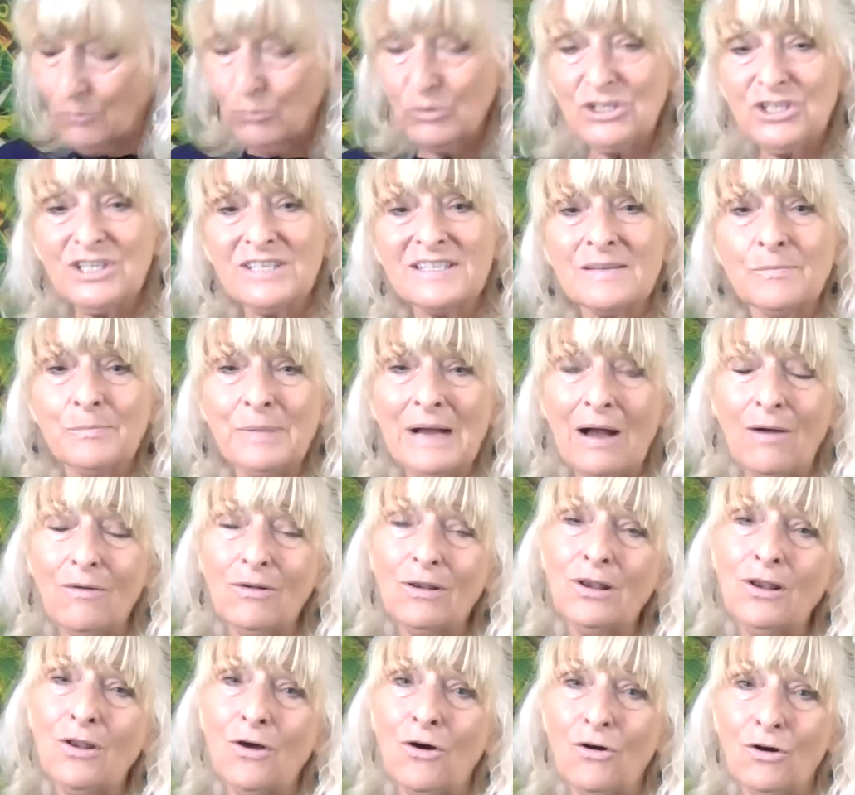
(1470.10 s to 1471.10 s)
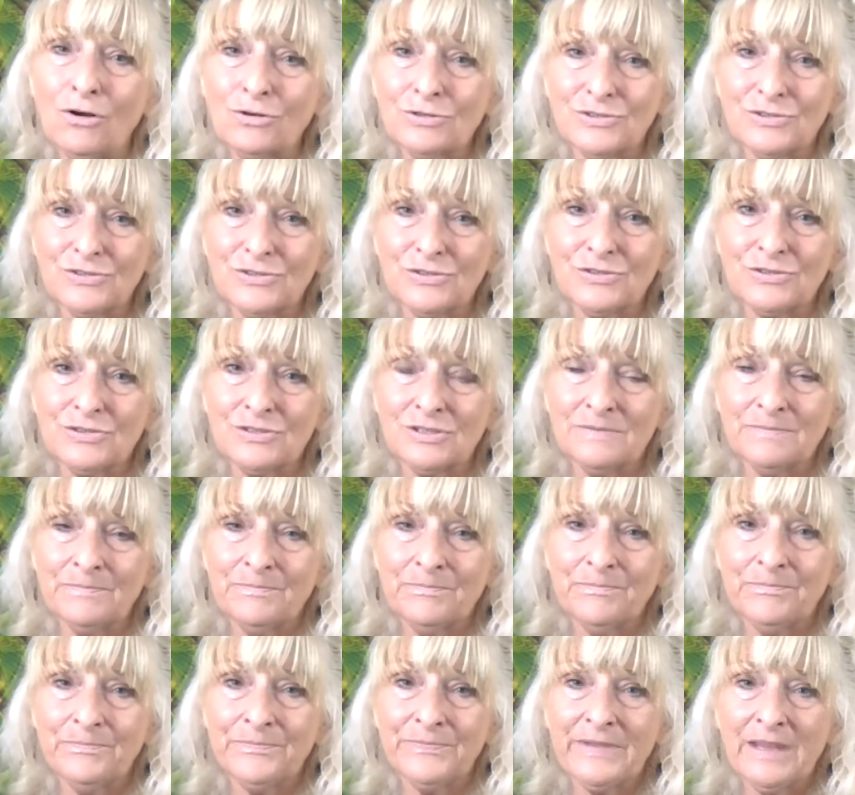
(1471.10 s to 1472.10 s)
which is about loss.
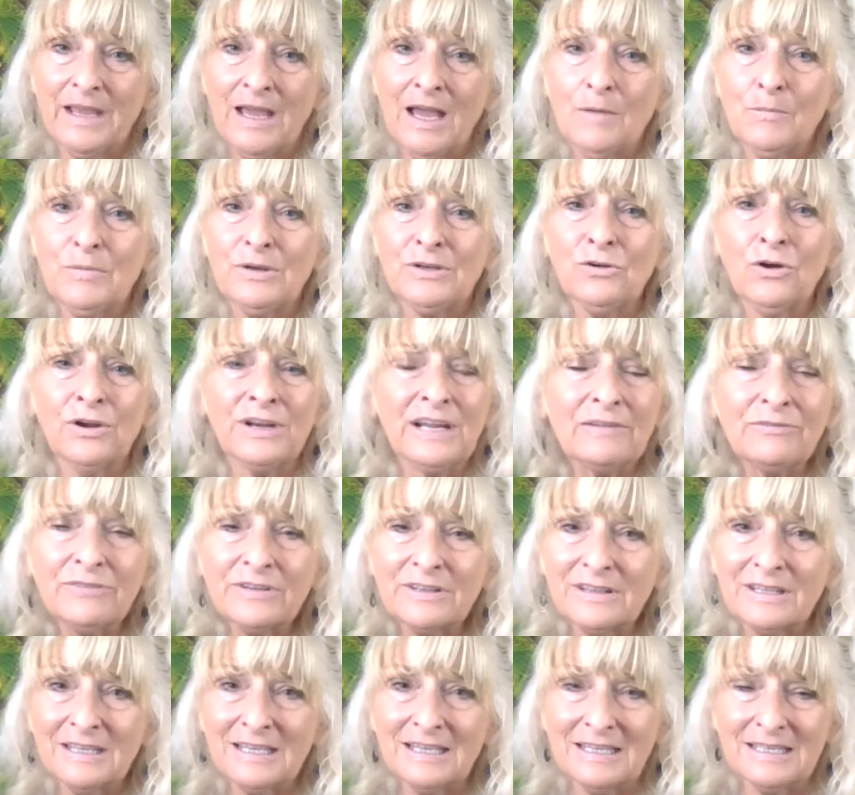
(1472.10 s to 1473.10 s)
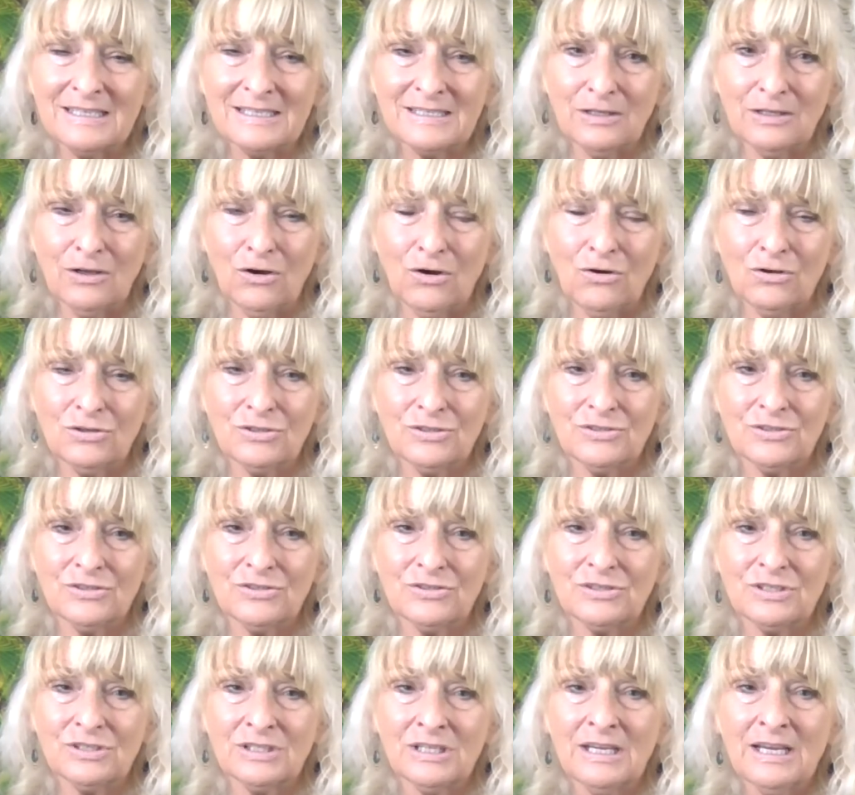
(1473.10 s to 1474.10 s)
But not everything is
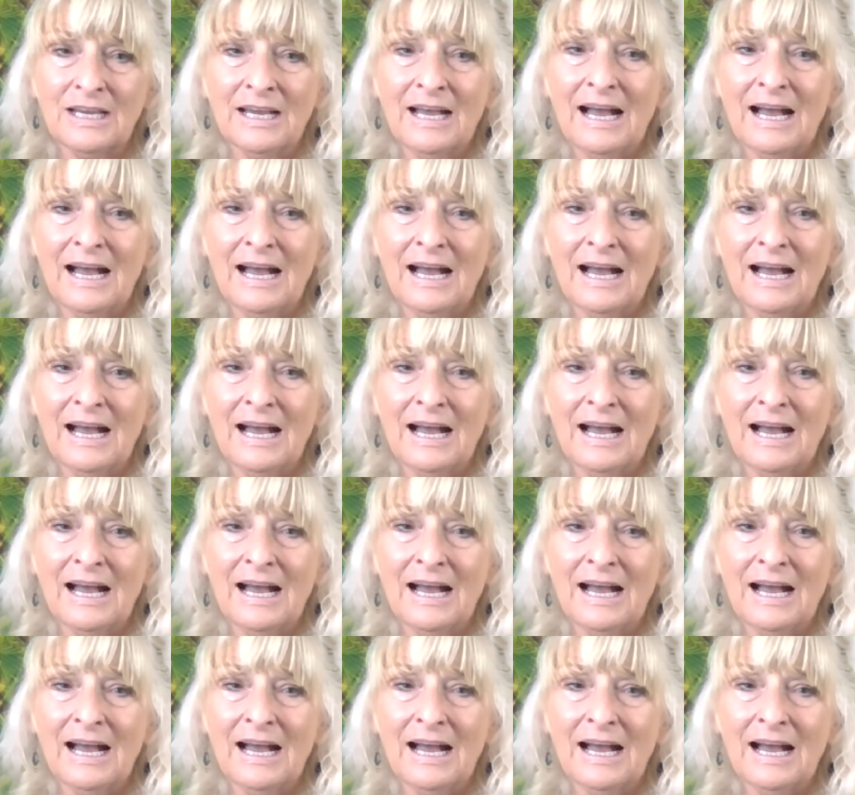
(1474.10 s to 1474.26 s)
lost.